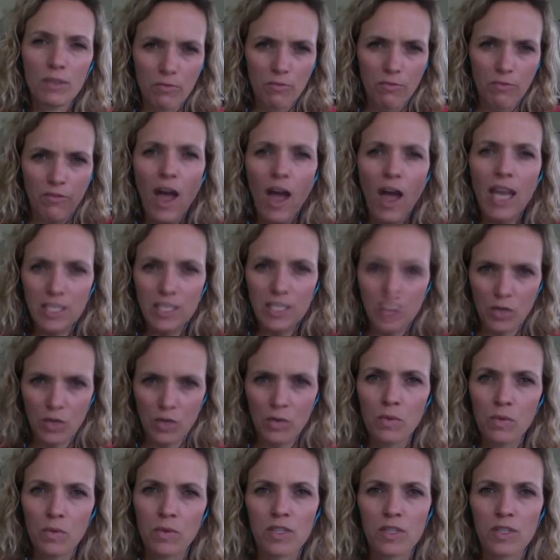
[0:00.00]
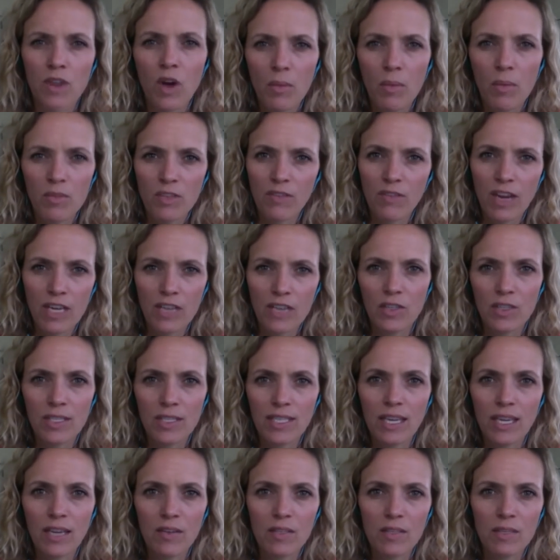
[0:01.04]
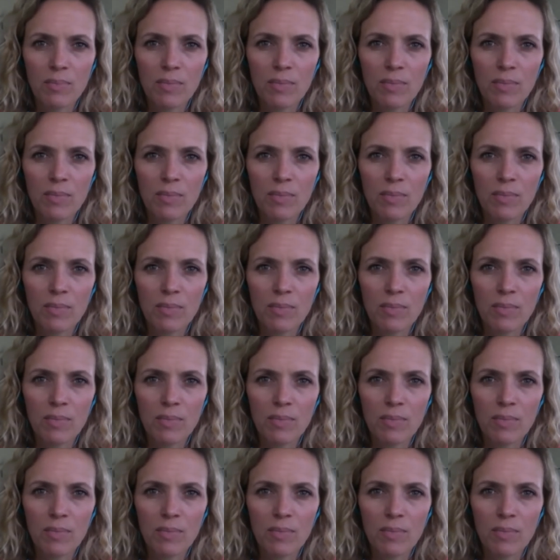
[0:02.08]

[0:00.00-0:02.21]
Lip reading: fine-tunes your observation skills,